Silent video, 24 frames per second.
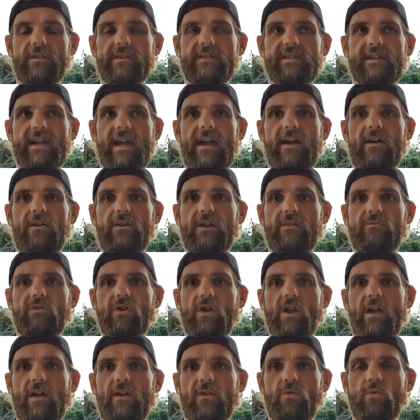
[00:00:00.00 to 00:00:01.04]
scale. You can
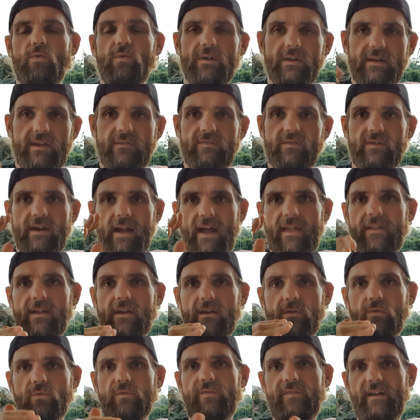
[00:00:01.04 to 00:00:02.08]
rely on all the different other
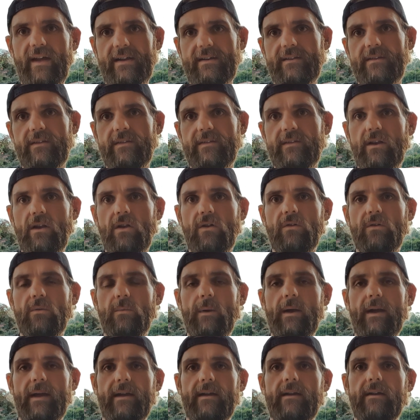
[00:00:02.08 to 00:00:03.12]
little factors along the
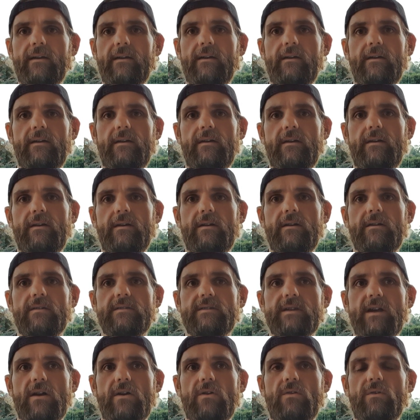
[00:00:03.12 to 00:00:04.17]
way.
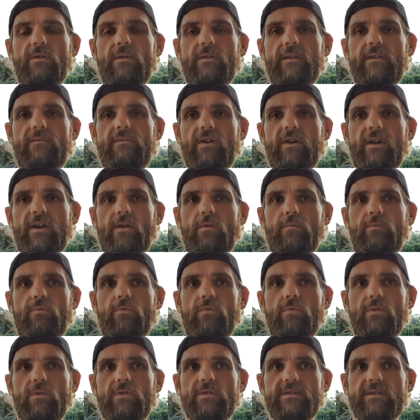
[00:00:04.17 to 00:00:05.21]
So they're very helpful,
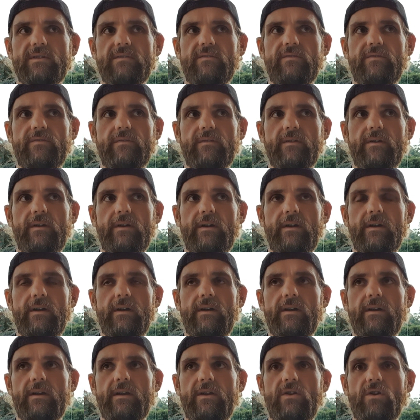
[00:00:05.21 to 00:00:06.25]
because if
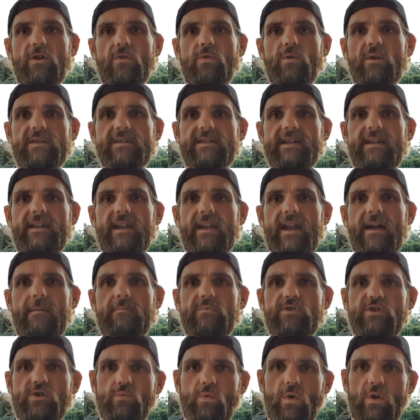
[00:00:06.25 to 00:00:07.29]
you're not quite seeing the
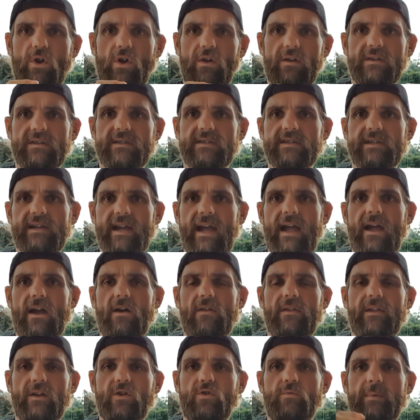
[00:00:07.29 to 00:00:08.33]
numbers you want on the scale,
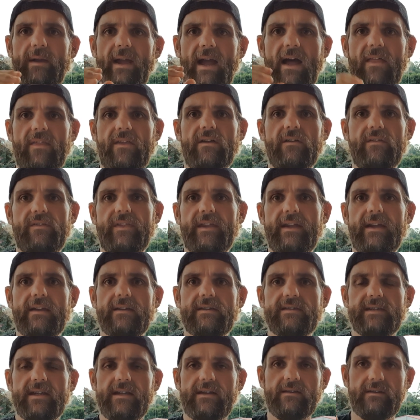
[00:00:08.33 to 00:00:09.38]
there could be other
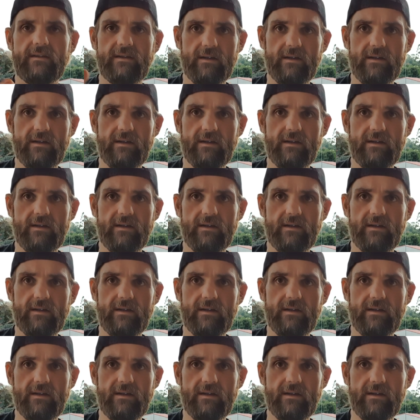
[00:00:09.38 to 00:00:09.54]
things that